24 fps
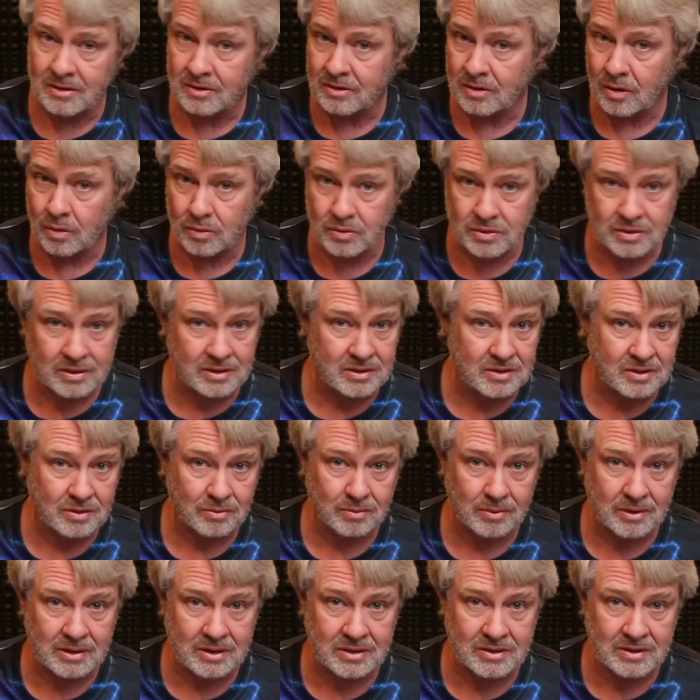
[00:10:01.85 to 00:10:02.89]
No sense in
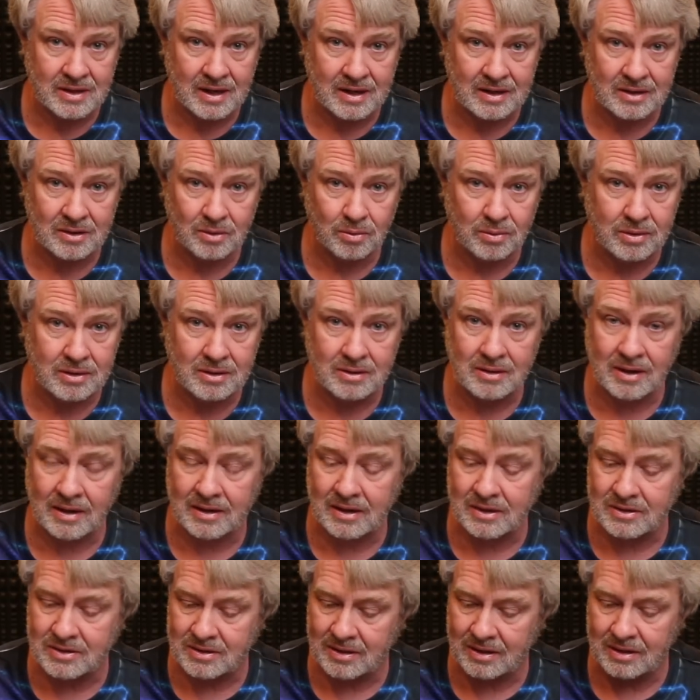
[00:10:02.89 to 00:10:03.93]
redesigning the wheel. Like
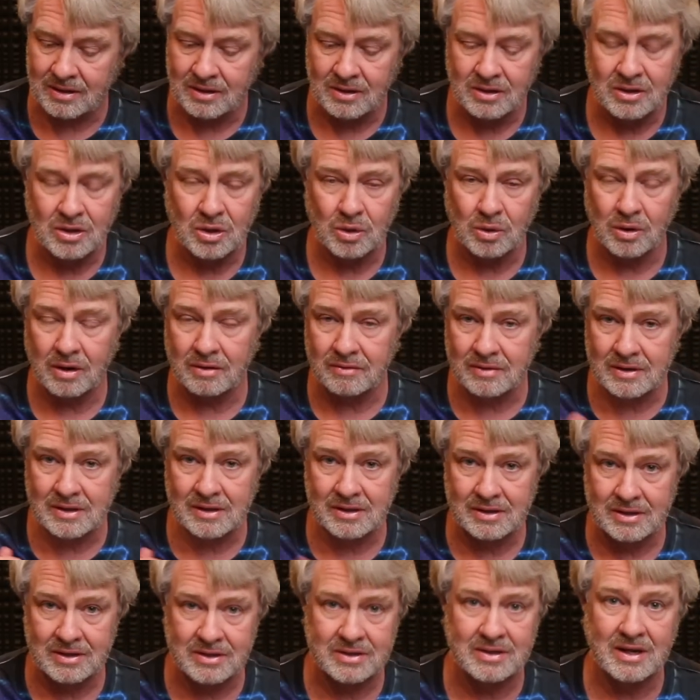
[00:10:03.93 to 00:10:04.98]
I said, whoever did
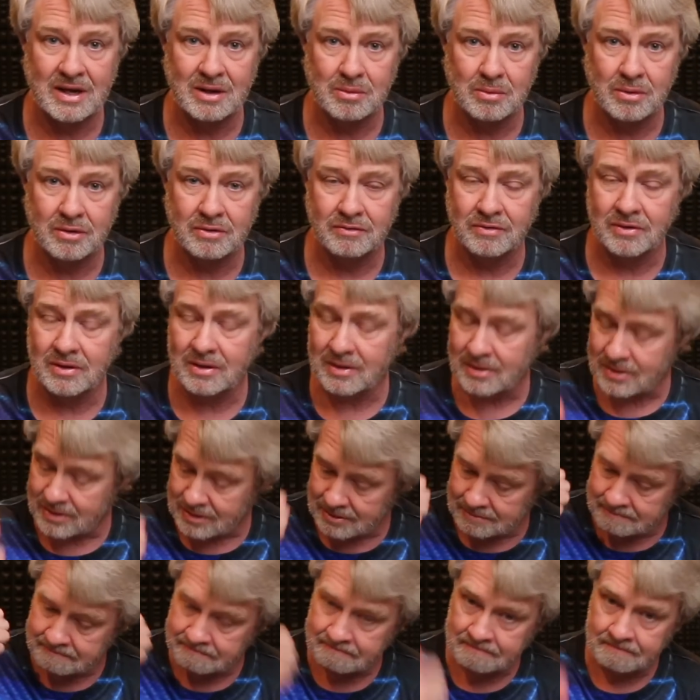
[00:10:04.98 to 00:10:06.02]
the design work for this
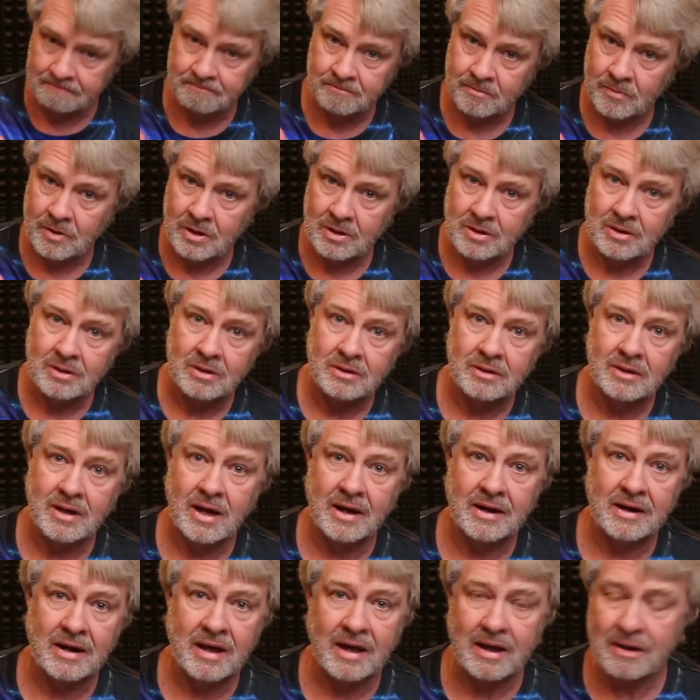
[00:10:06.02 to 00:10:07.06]

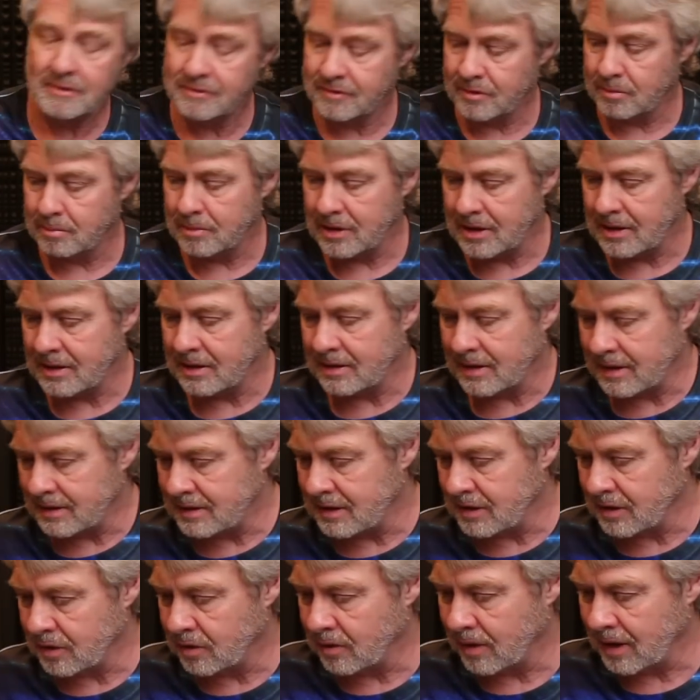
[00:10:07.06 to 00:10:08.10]
got an A from me. They
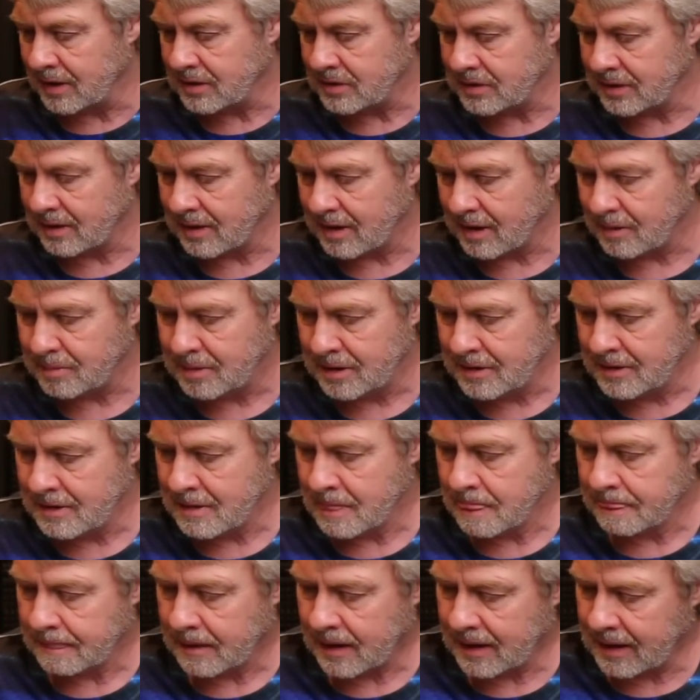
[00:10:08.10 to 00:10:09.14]
did a great job.
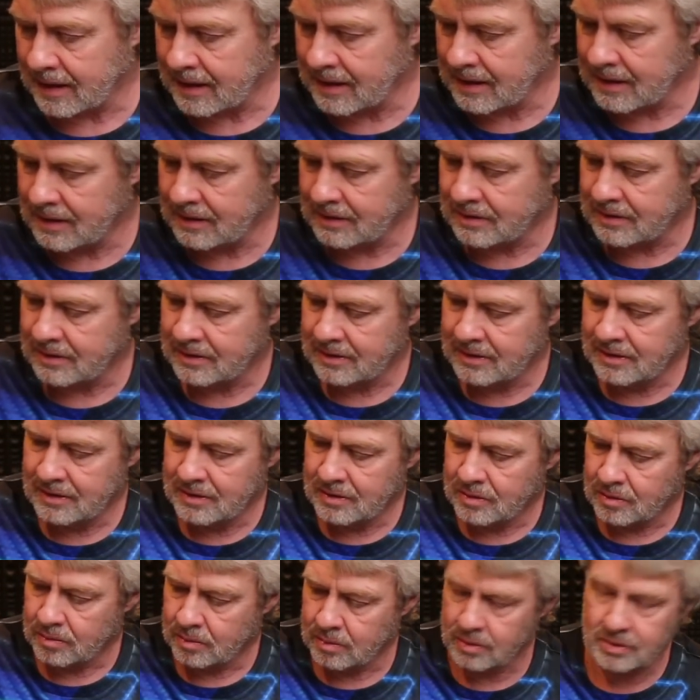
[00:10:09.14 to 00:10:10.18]
And
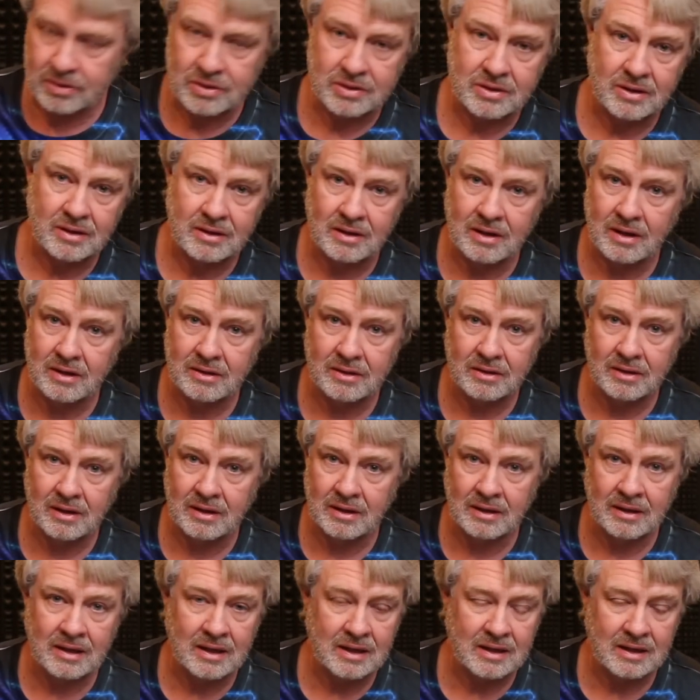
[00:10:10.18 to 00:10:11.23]
we're just going to
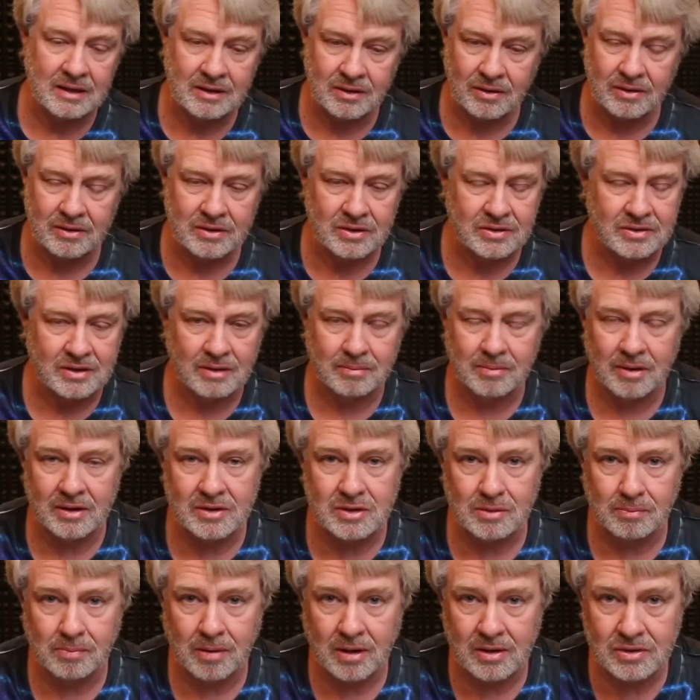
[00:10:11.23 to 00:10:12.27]
get in there and just upgrade
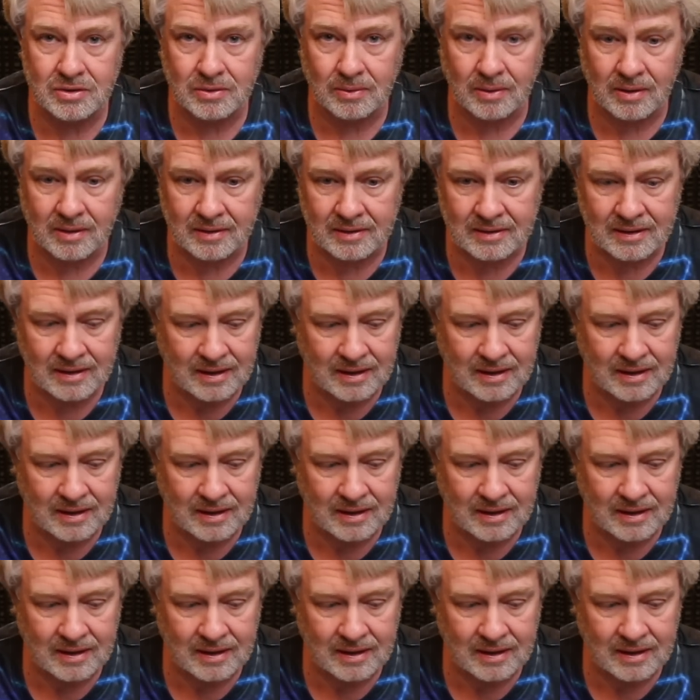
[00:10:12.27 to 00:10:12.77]
some parts quality.